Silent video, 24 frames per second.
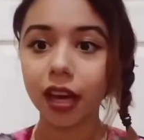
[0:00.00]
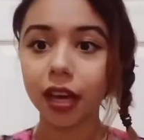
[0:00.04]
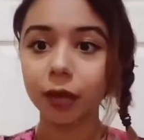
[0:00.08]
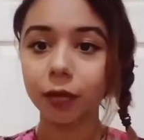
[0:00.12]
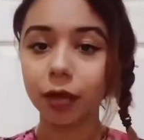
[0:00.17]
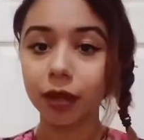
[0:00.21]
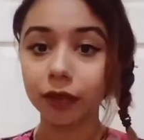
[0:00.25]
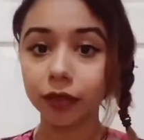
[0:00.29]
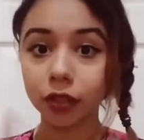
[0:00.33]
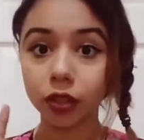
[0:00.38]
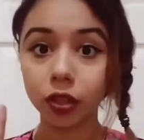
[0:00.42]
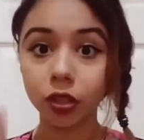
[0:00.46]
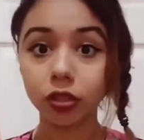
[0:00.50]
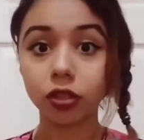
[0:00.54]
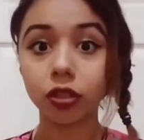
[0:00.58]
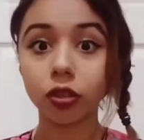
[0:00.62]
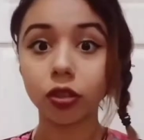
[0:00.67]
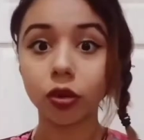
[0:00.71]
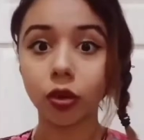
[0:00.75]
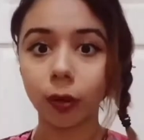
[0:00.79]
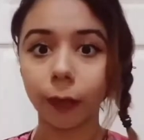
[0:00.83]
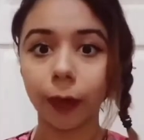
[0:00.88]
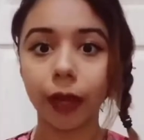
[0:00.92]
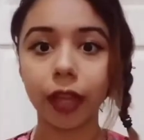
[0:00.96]
You have to close
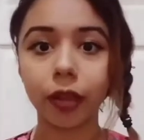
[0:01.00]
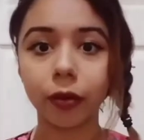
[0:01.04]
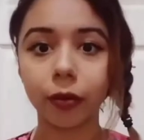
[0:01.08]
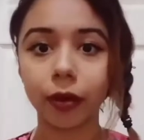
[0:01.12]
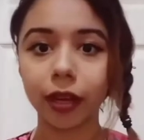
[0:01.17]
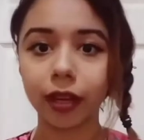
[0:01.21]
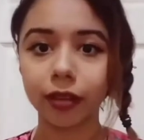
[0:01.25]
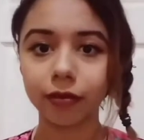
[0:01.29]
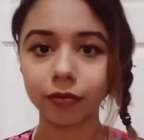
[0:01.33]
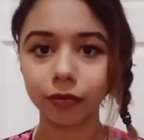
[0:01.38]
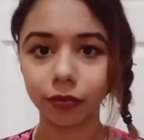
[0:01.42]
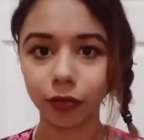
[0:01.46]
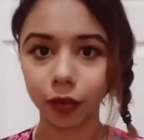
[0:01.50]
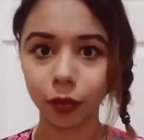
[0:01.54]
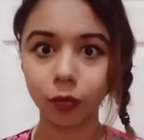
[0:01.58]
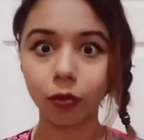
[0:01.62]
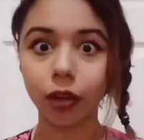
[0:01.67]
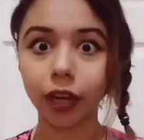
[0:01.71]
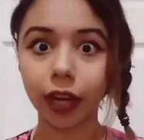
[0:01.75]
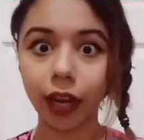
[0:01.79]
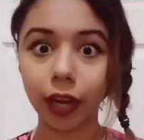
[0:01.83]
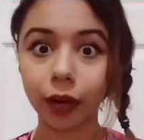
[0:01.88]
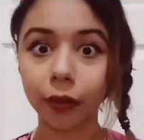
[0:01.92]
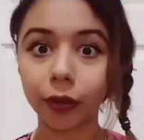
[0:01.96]
the door, by the way,
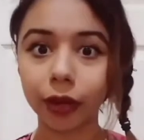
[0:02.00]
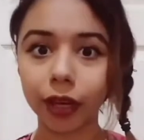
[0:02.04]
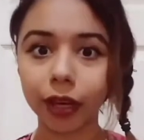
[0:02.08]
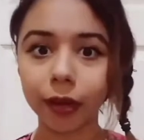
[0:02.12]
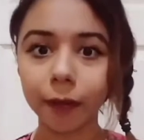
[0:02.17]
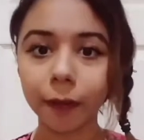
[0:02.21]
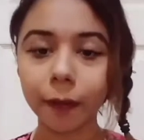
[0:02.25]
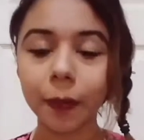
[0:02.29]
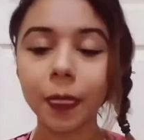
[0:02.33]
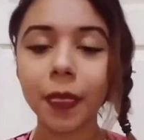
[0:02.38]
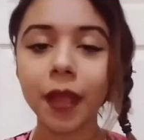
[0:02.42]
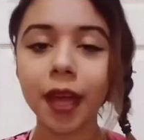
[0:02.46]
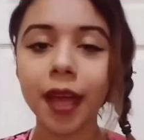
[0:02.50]
from what I read.